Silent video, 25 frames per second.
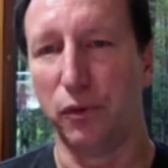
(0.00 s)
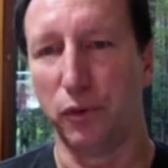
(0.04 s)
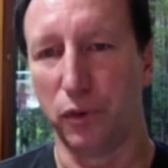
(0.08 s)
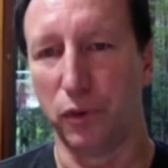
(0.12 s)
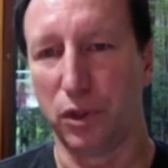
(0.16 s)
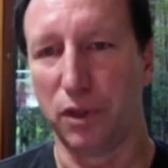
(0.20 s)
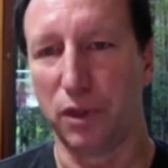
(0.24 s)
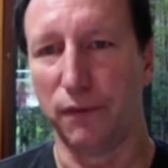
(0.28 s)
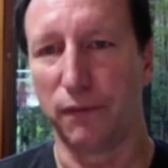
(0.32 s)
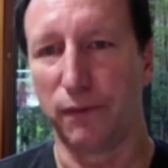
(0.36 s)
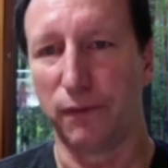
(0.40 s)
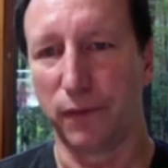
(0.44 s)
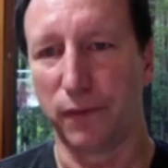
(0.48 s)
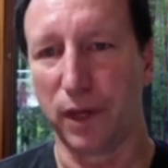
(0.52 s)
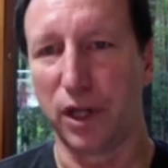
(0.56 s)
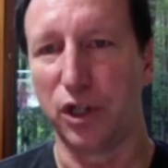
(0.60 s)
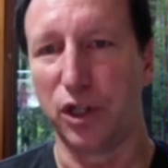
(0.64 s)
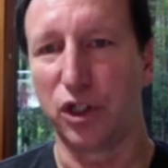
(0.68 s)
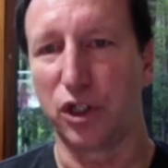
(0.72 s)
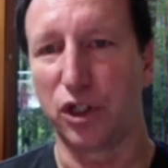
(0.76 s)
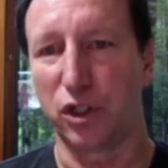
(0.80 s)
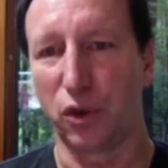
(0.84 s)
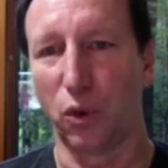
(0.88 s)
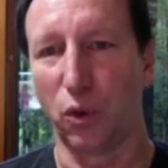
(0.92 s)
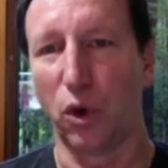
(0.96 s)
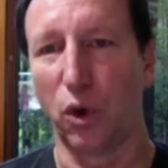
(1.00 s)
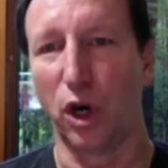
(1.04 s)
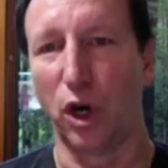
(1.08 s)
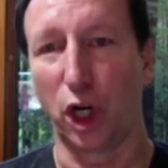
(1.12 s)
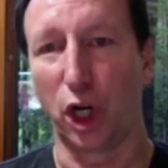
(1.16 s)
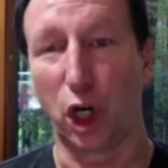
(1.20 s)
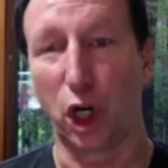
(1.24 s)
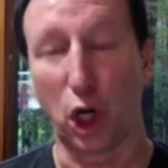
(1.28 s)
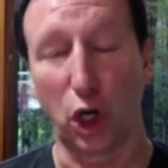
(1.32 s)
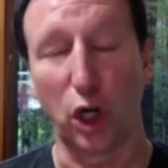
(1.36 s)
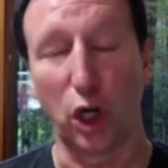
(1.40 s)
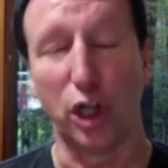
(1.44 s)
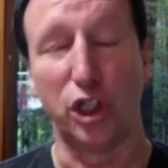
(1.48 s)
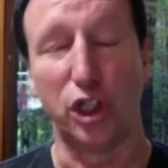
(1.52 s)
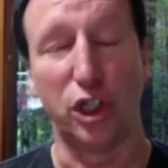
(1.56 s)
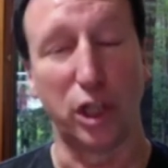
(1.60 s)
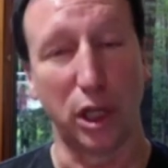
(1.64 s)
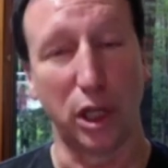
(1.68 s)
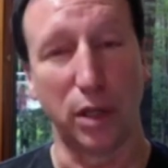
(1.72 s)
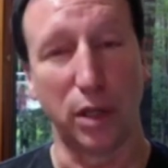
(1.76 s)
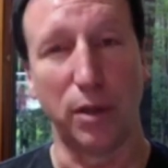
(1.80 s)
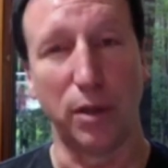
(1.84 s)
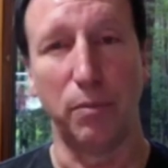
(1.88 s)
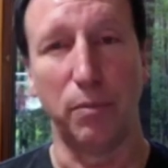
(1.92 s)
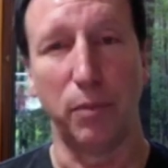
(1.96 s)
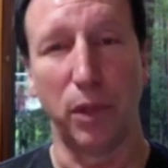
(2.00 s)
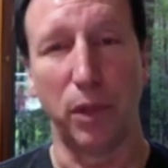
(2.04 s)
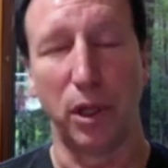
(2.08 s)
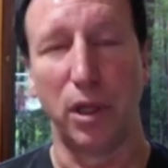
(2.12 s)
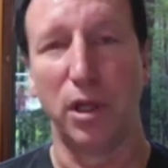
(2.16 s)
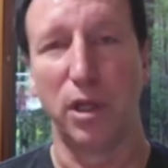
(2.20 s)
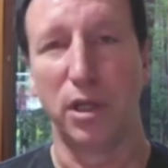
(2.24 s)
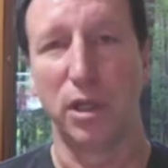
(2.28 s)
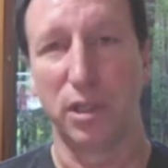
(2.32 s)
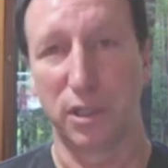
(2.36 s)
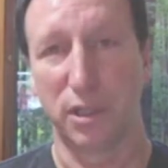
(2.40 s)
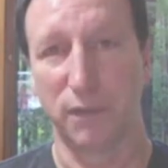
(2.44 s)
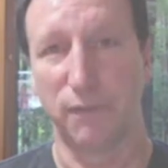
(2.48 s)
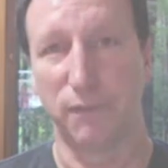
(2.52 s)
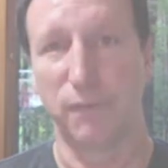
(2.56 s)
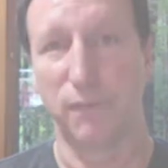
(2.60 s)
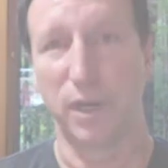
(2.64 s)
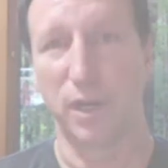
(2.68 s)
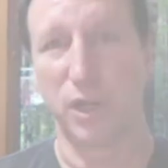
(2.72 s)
finish, or encourage them to finish